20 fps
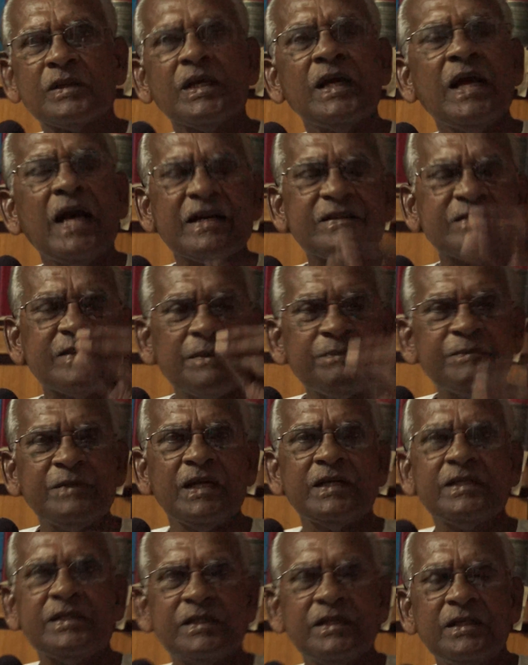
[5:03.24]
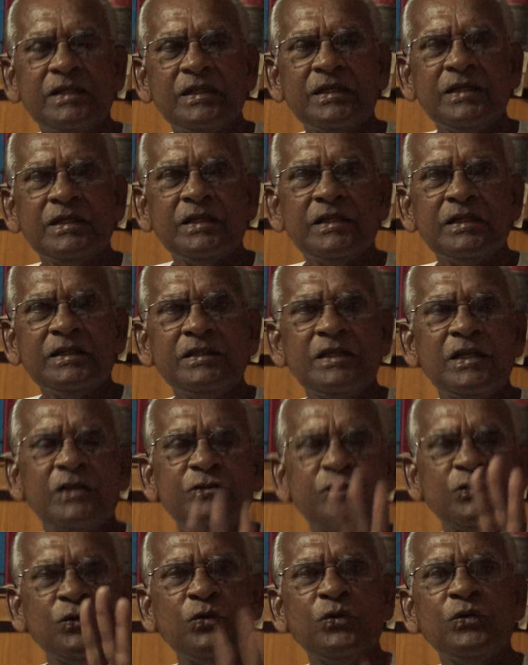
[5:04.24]
except that there is
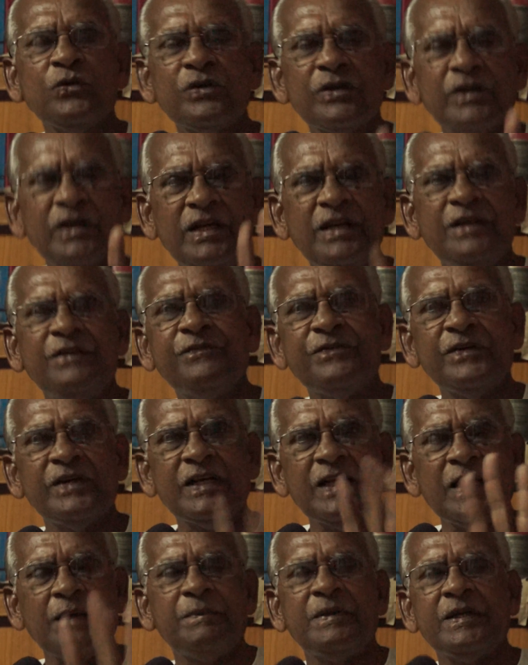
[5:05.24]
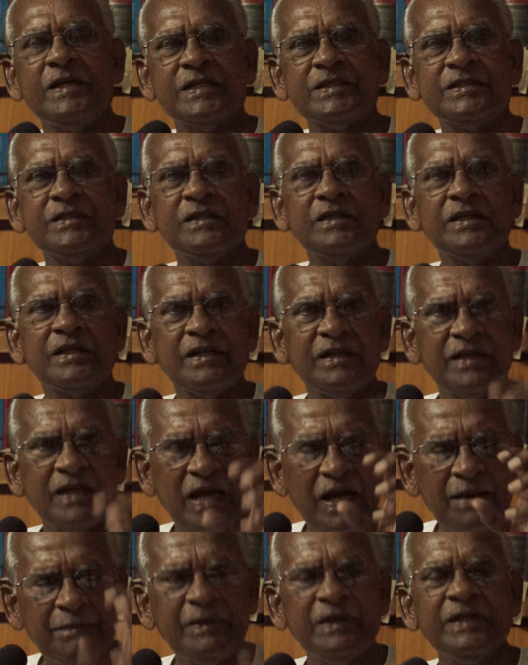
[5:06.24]
no relief and rehabilitation.
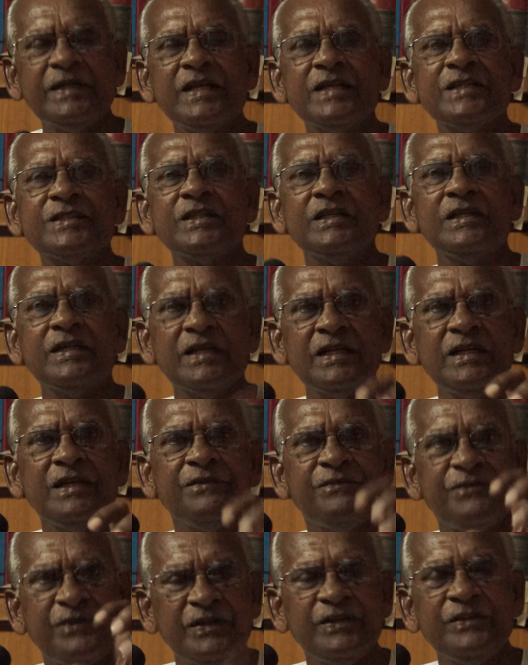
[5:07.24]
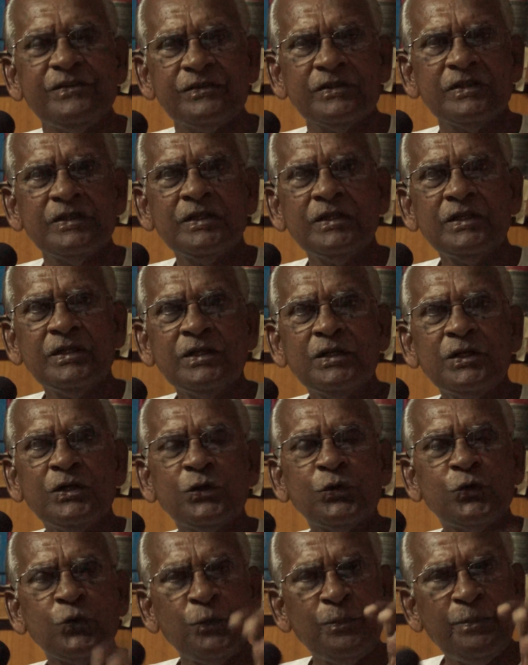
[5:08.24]
Rehabilitation, relief is
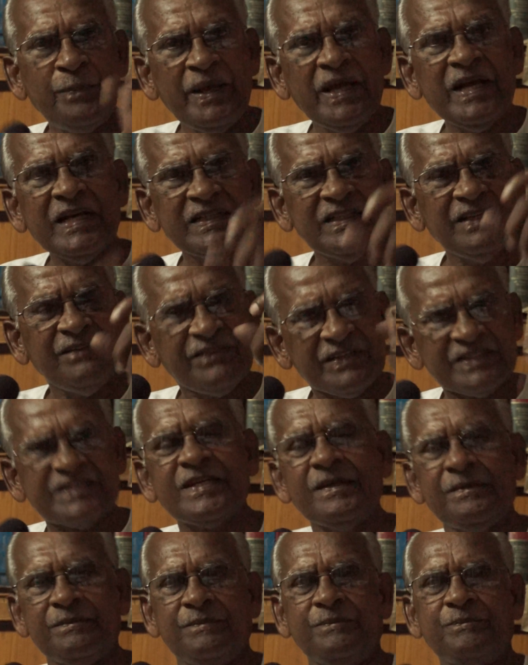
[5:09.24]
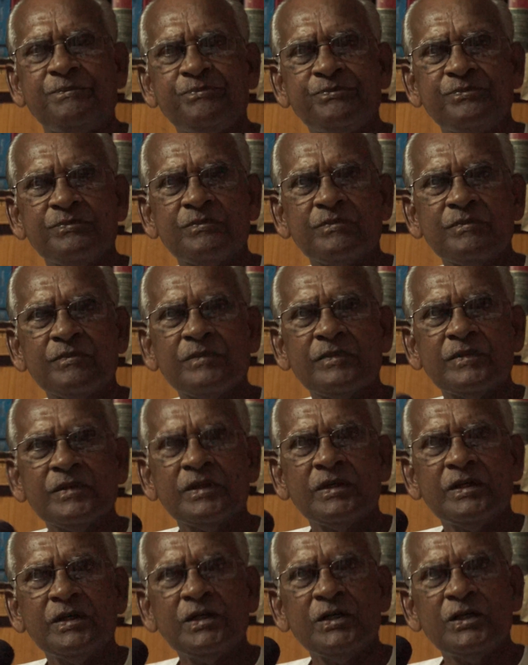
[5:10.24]
to make the victim
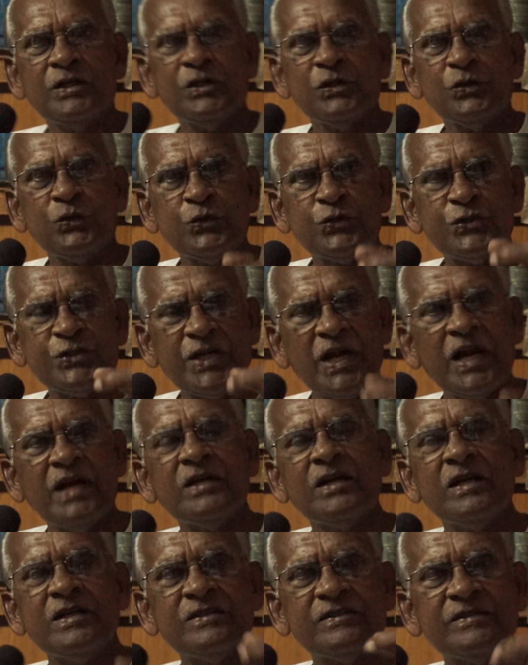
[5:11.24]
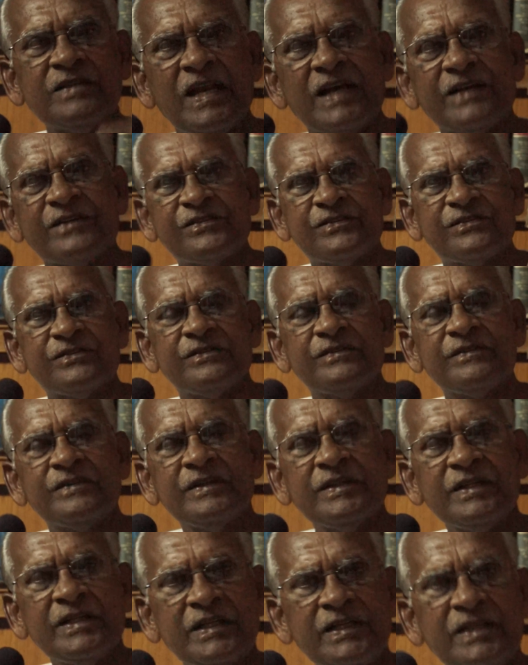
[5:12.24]
to stand on his legs
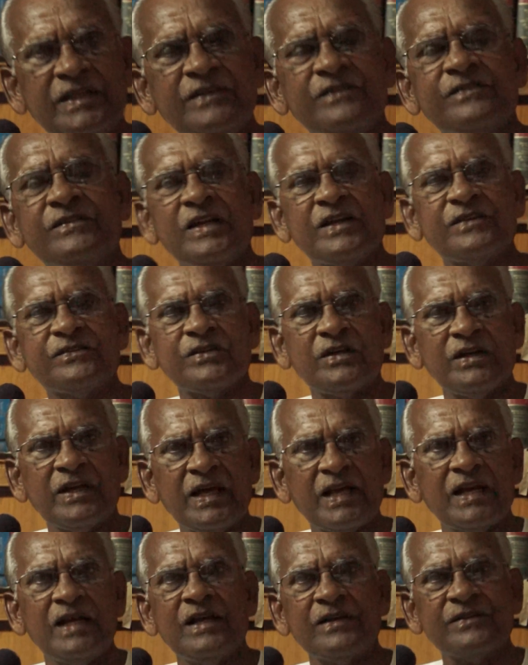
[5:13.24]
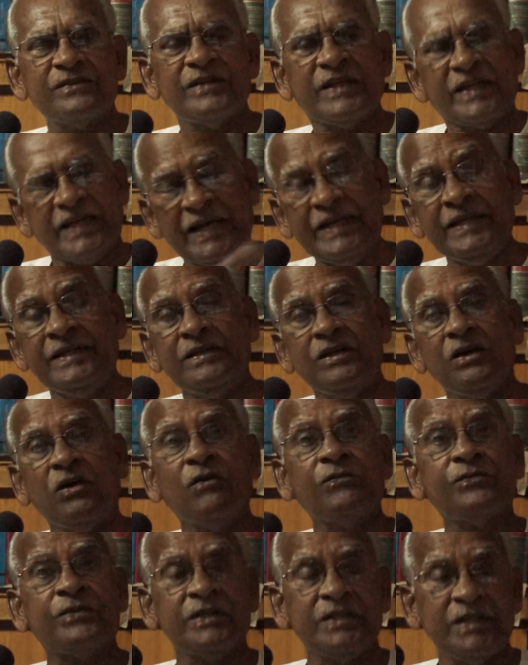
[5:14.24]
or her legs again
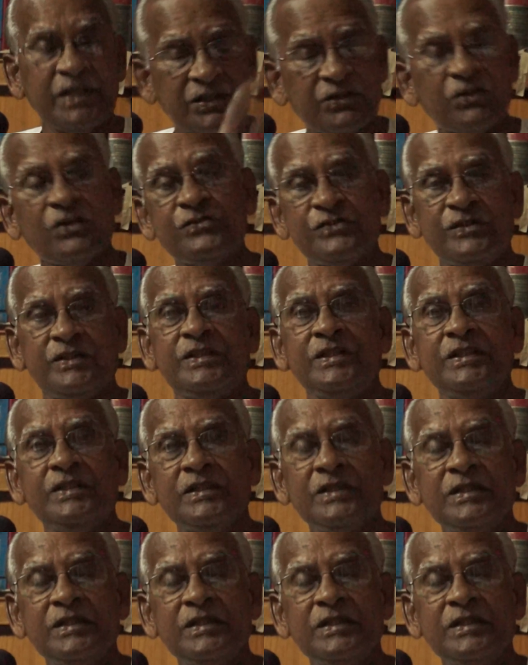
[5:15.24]
after the atrocity